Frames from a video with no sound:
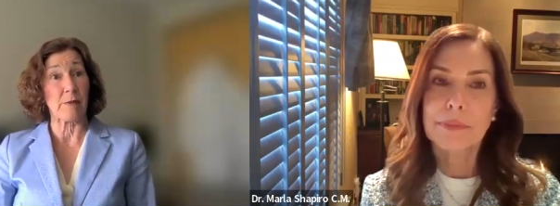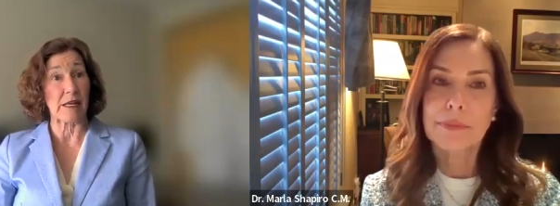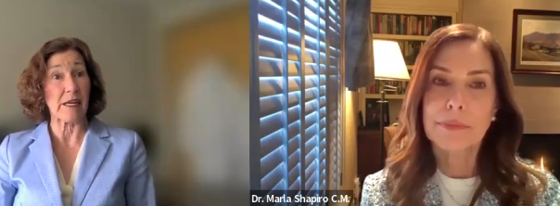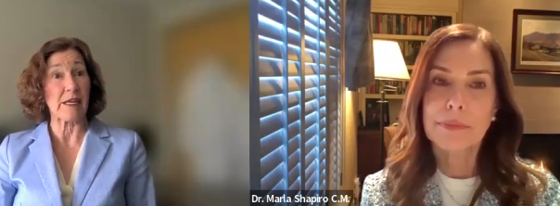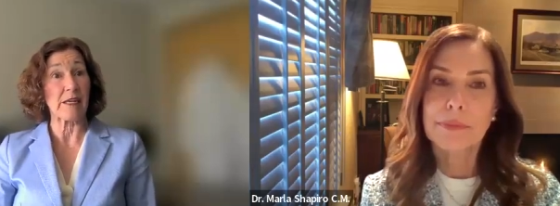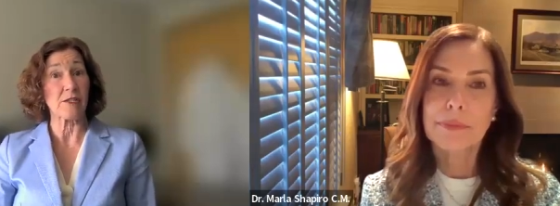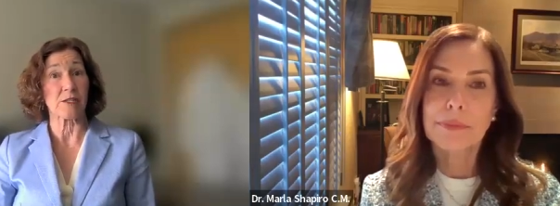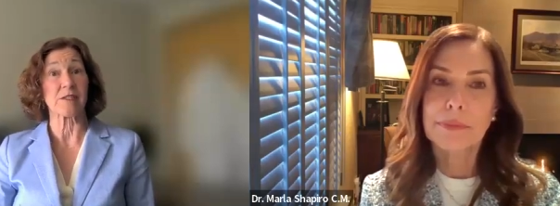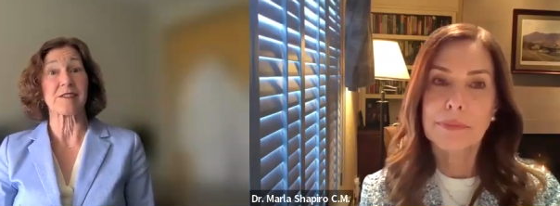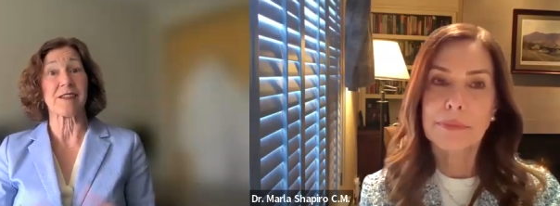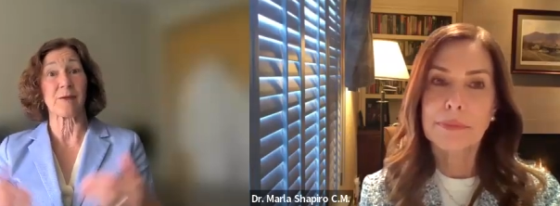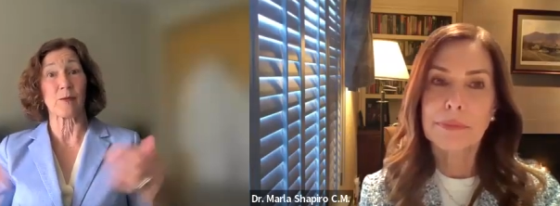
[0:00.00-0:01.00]

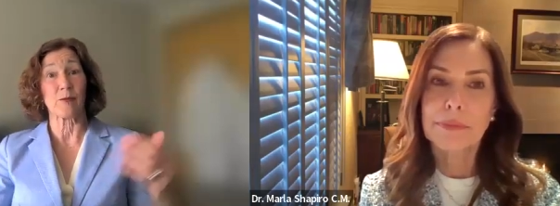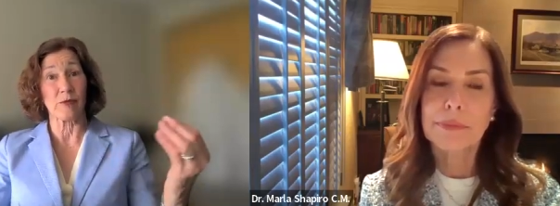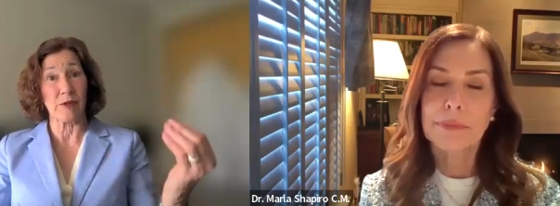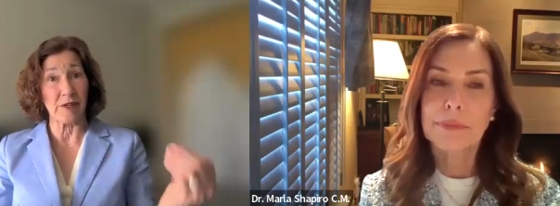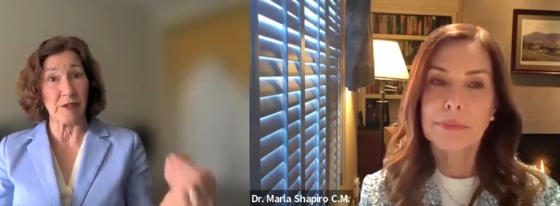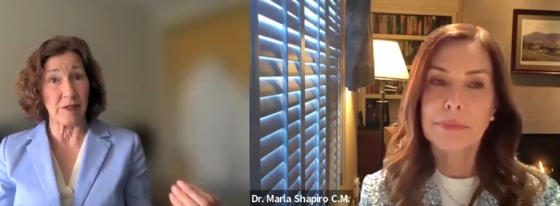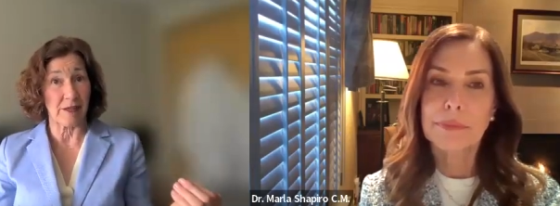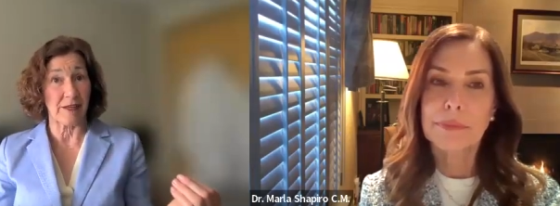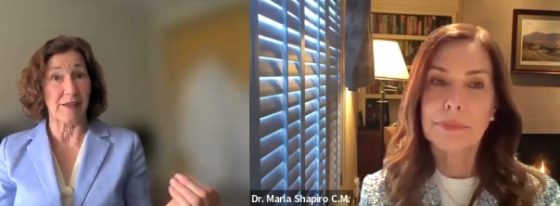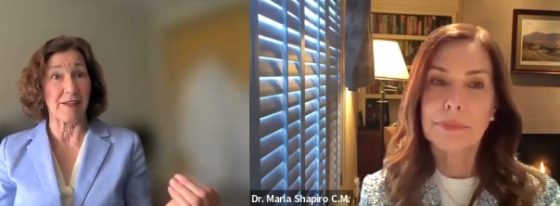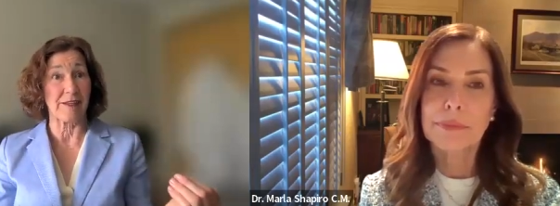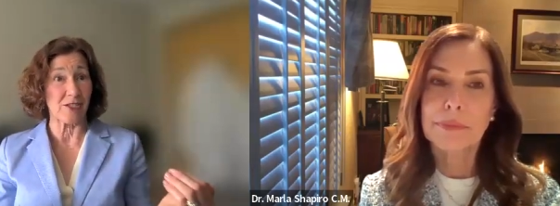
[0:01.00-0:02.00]
Speaker 1: medications that
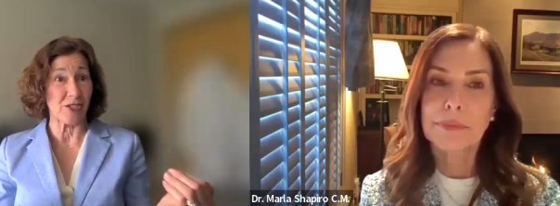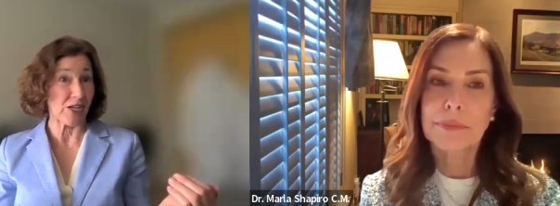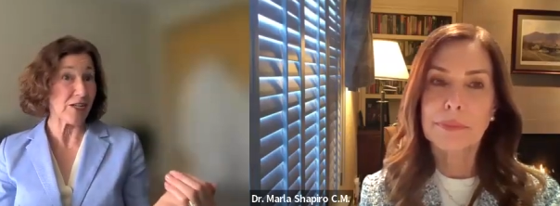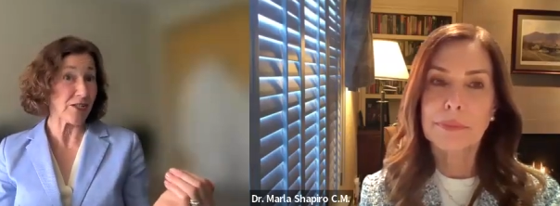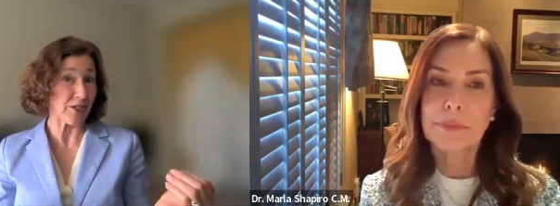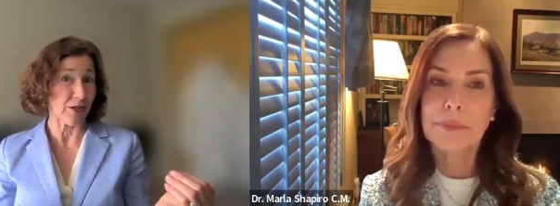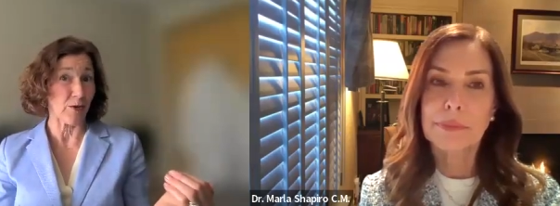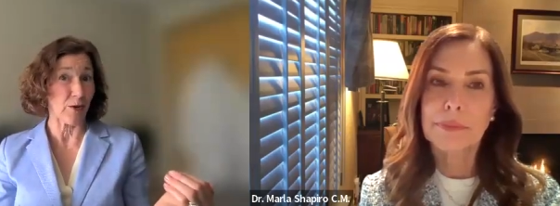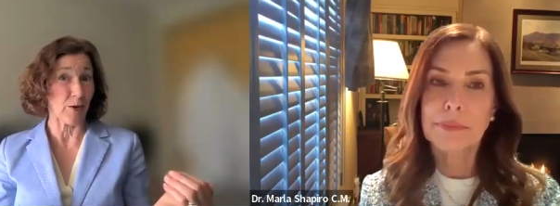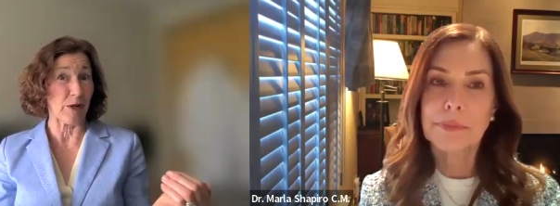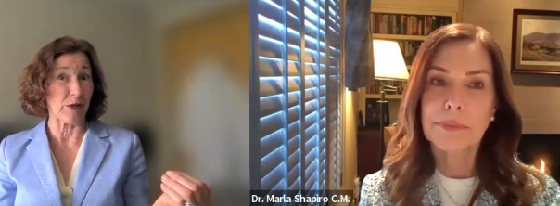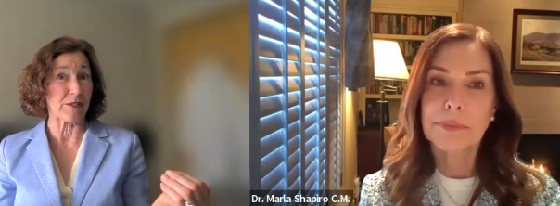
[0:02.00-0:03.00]
really change their
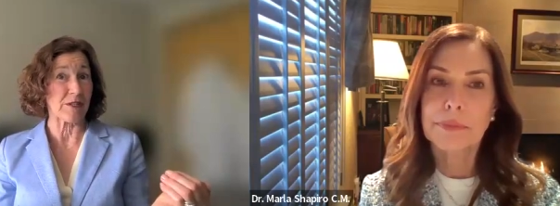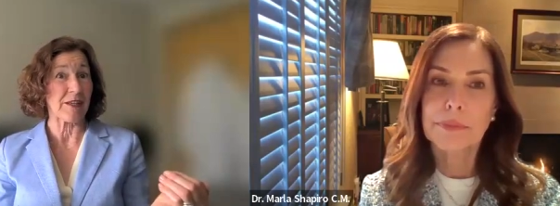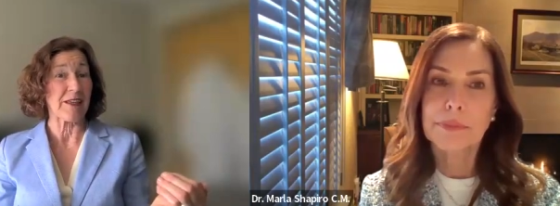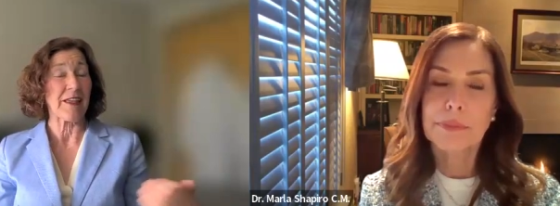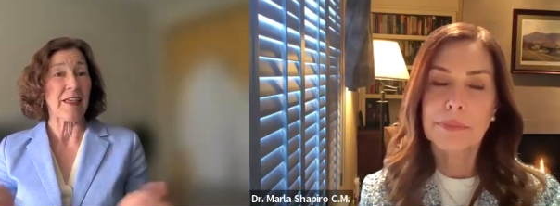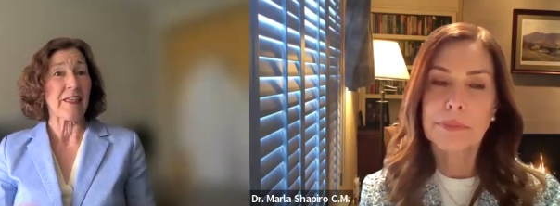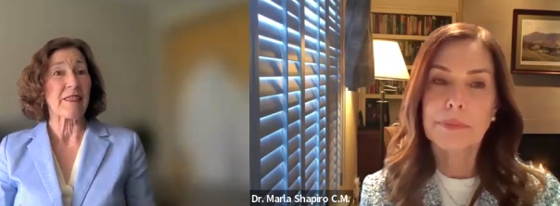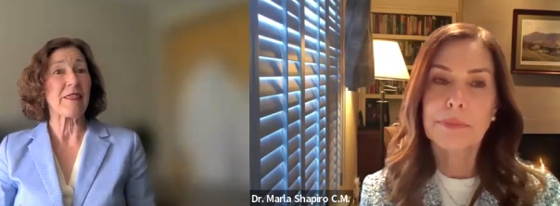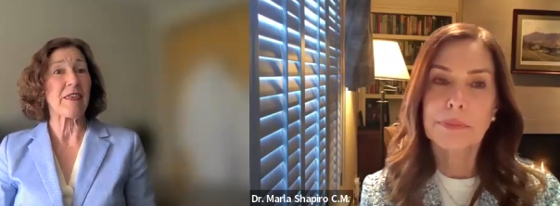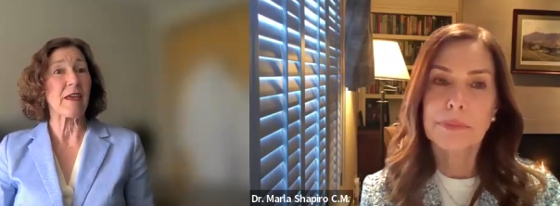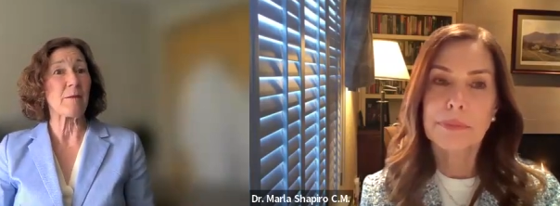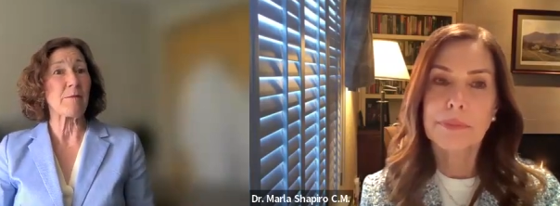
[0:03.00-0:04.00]
hormones,
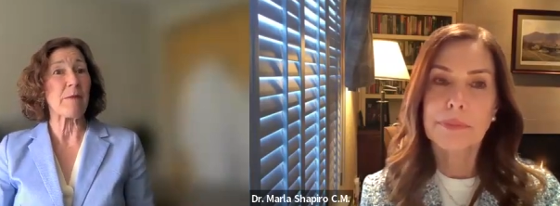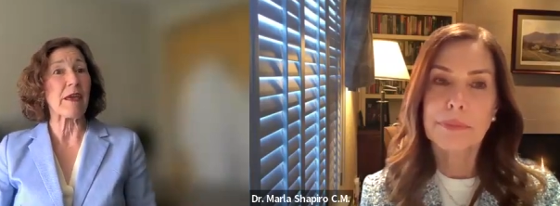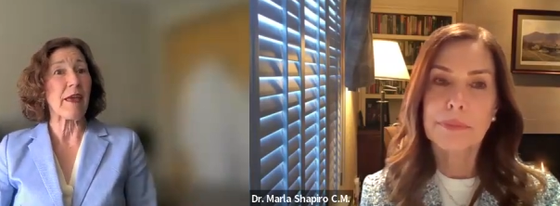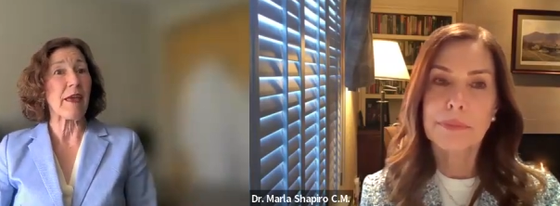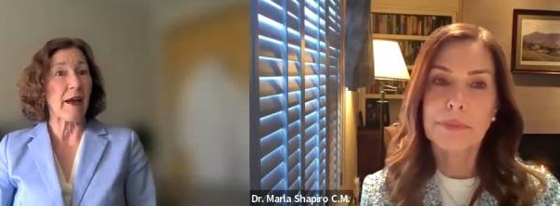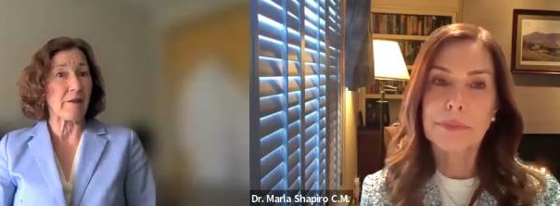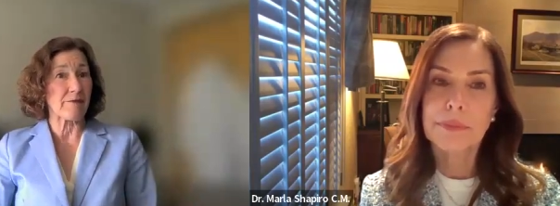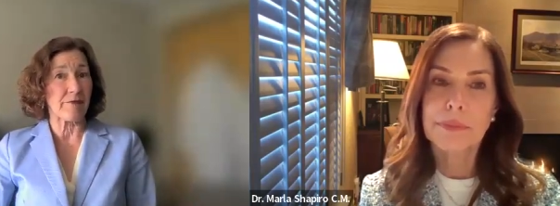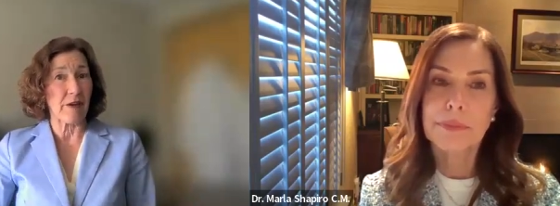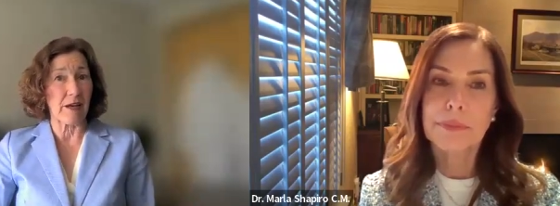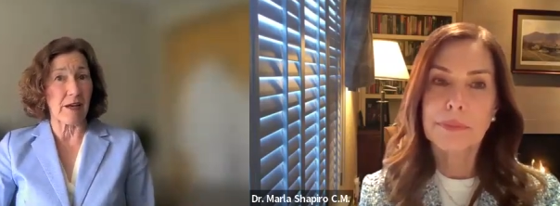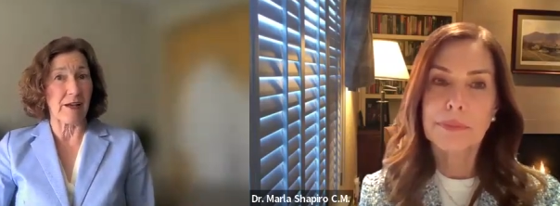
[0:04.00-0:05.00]
they may have
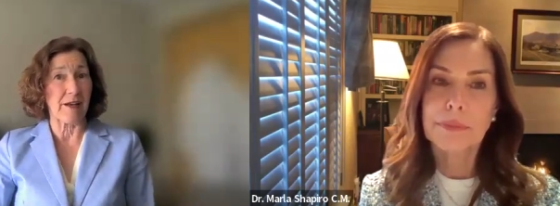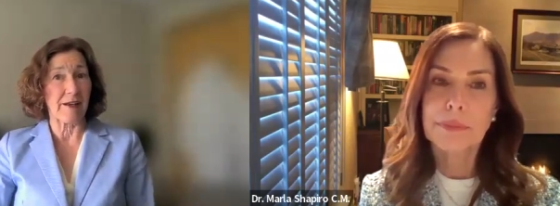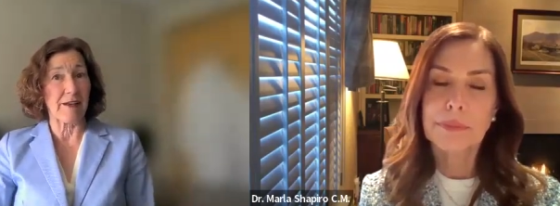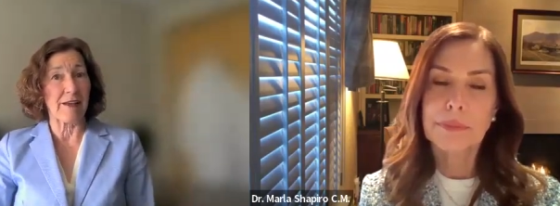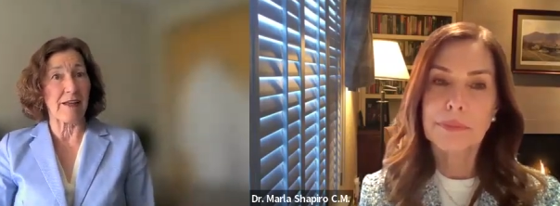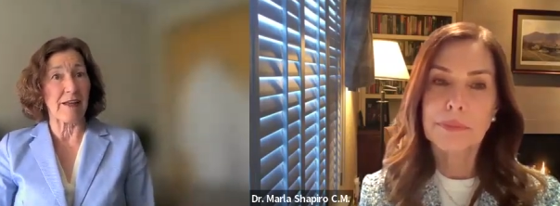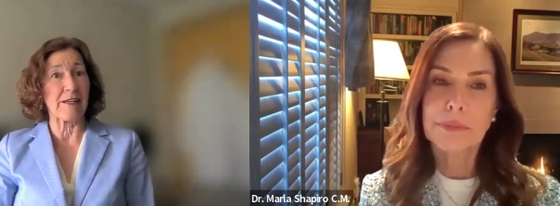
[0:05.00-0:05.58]
uh,